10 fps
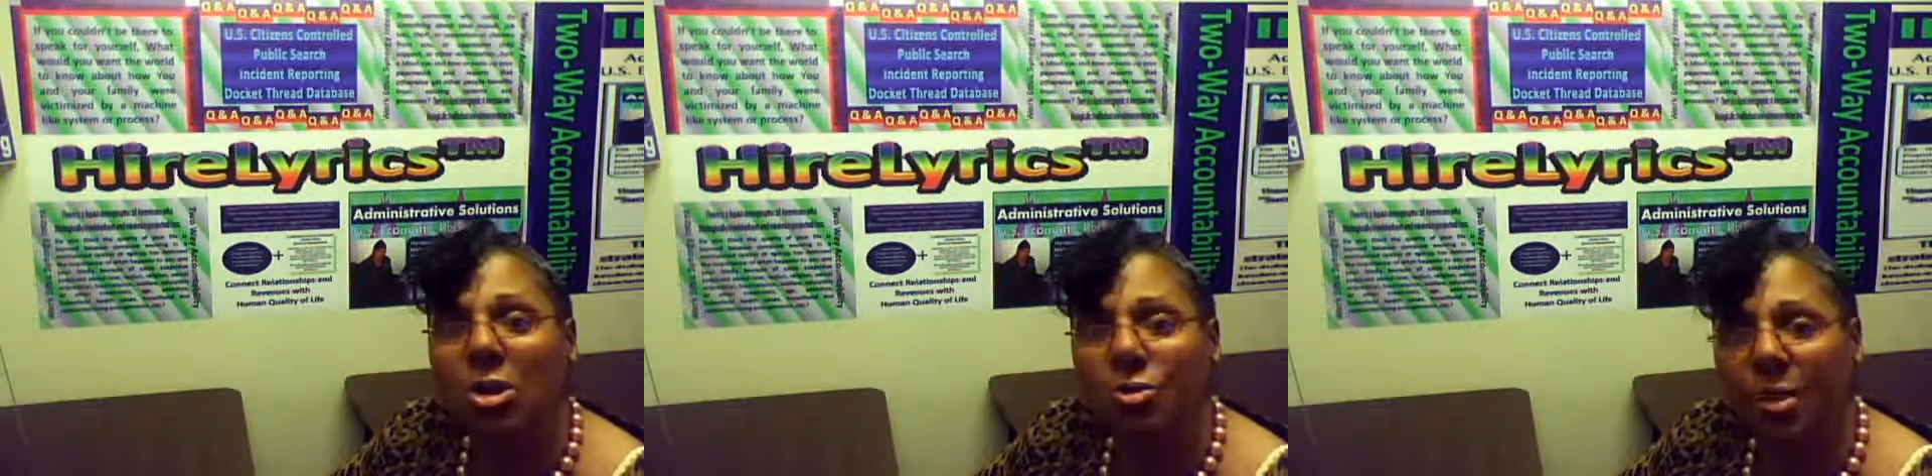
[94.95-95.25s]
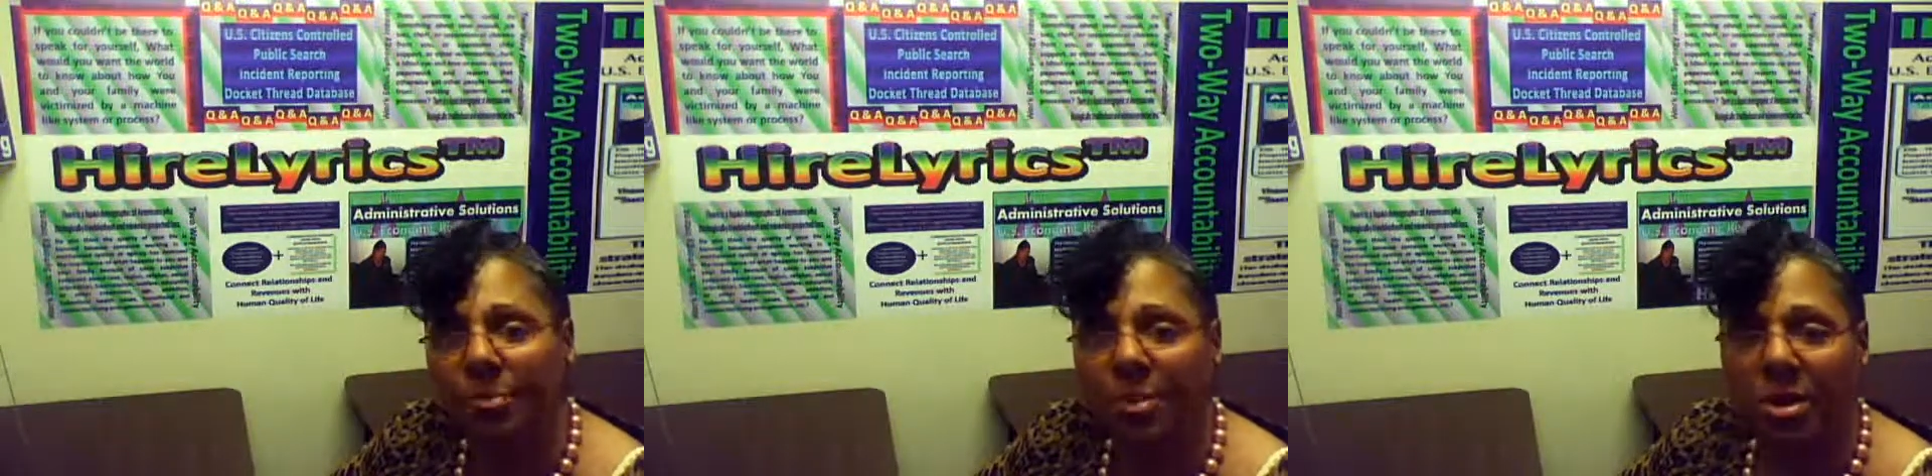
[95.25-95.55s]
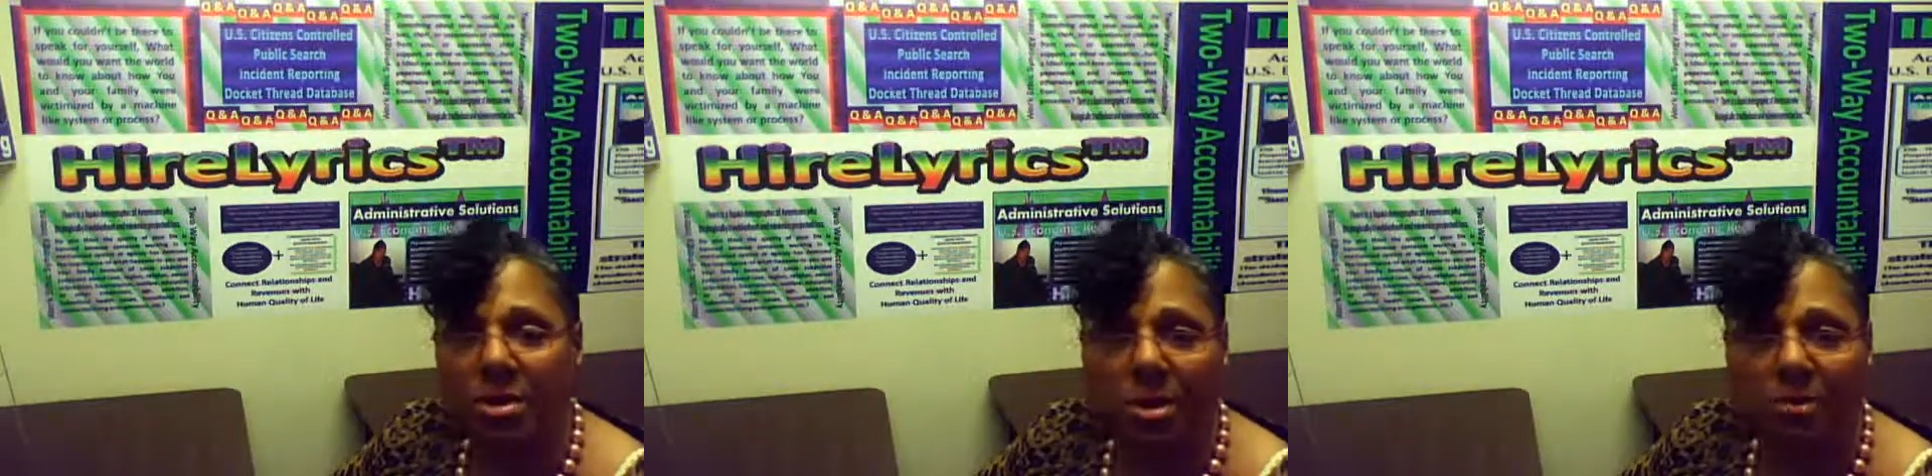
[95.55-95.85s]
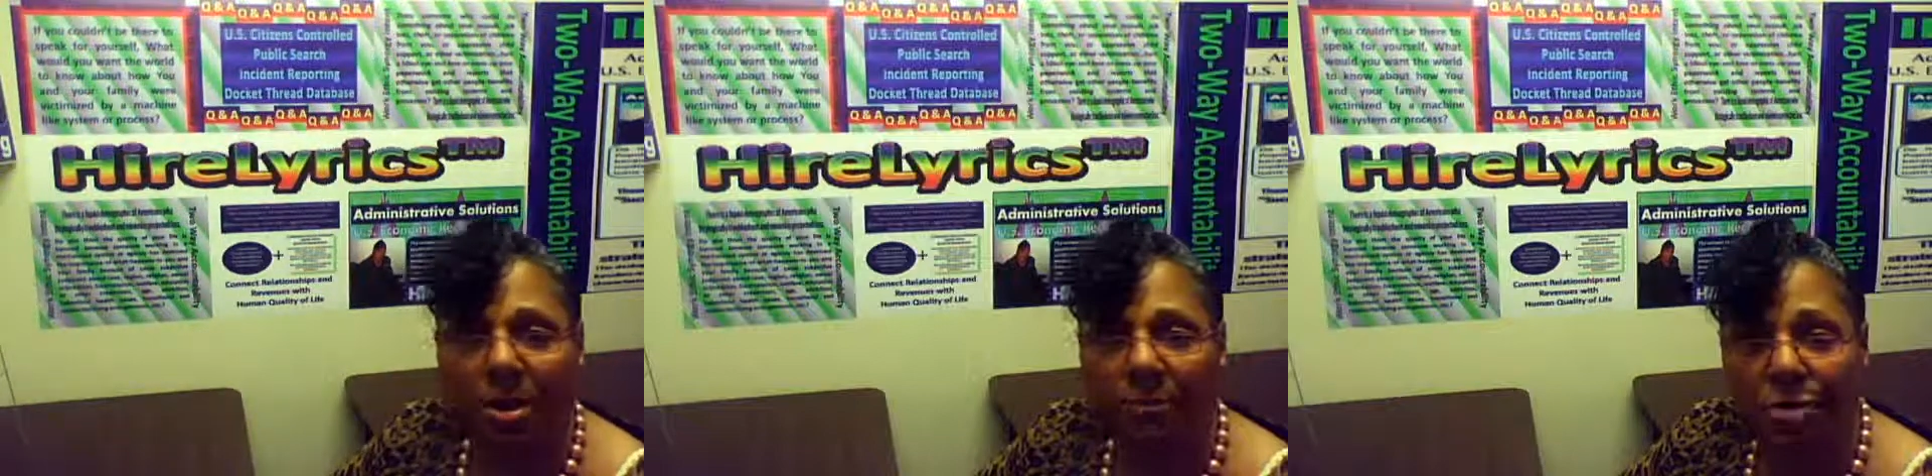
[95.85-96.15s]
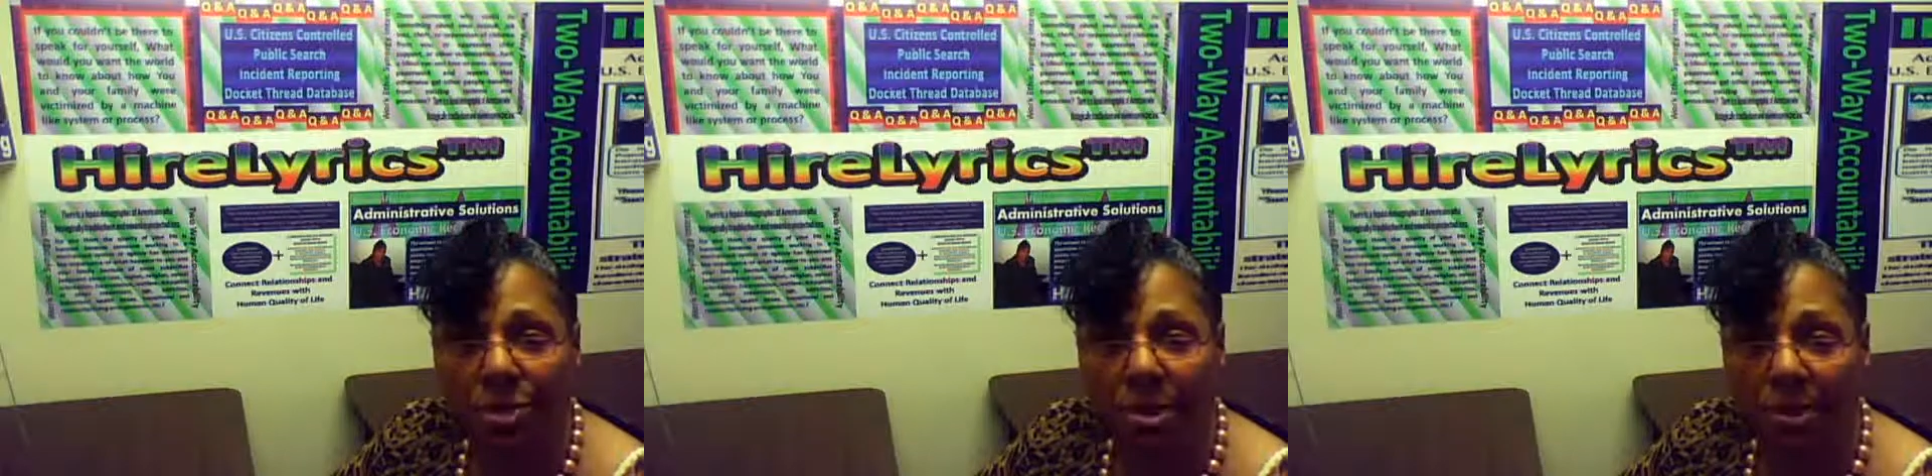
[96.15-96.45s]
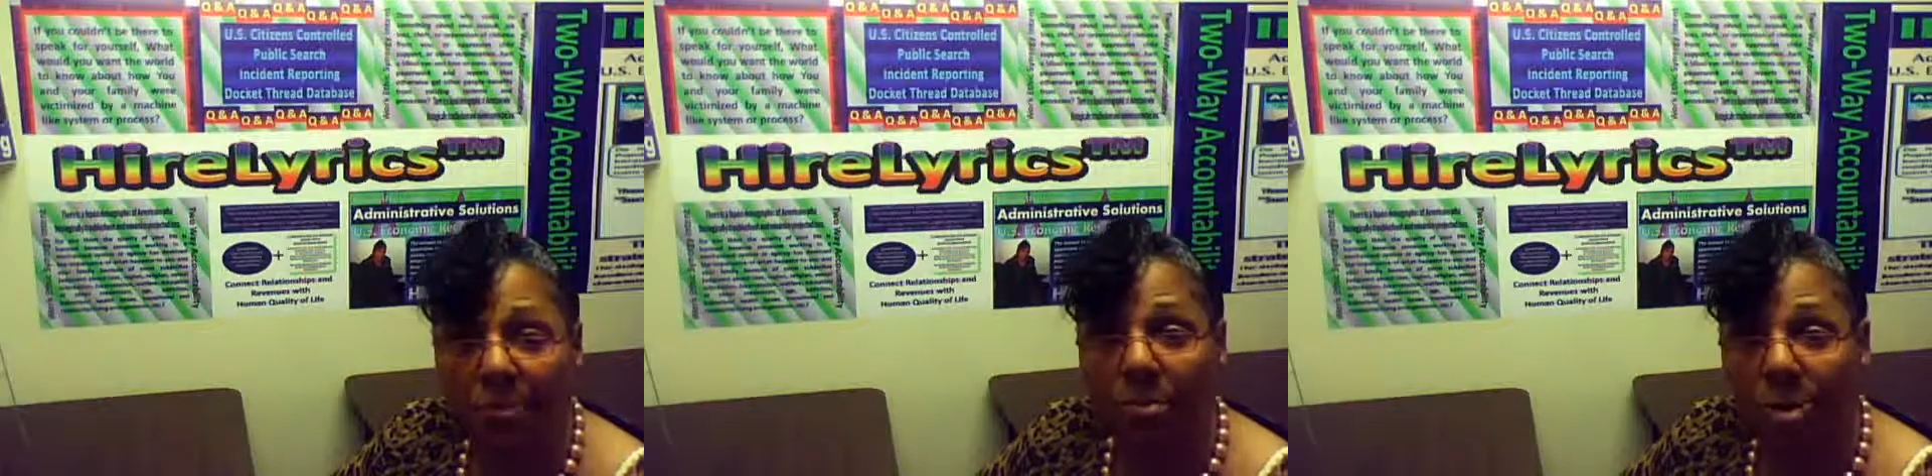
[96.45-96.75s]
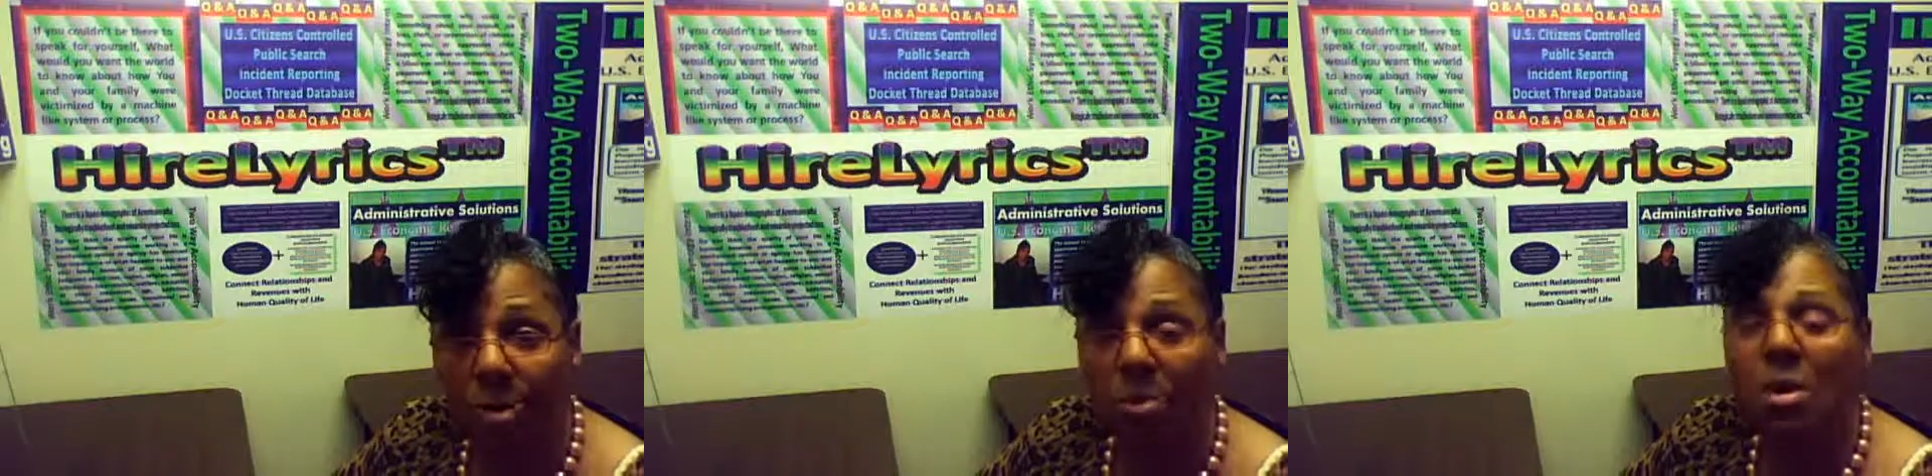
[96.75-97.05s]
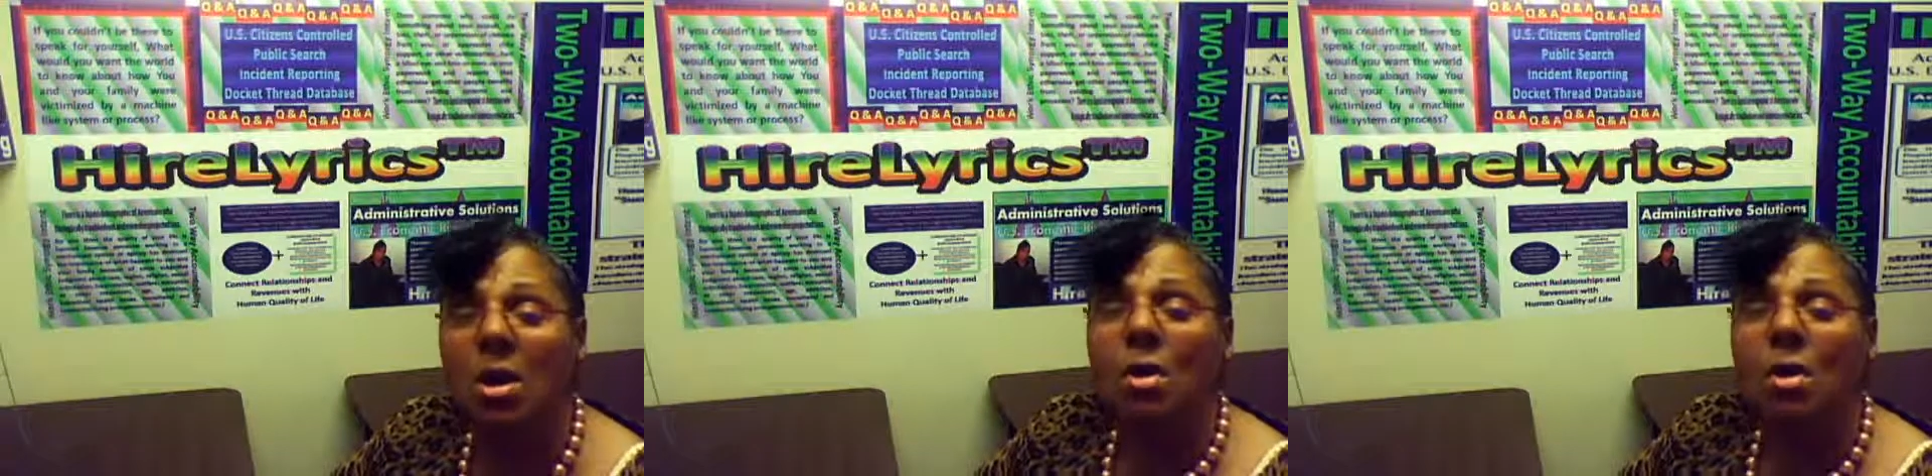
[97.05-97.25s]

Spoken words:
trapped in a sub-level C-level bowl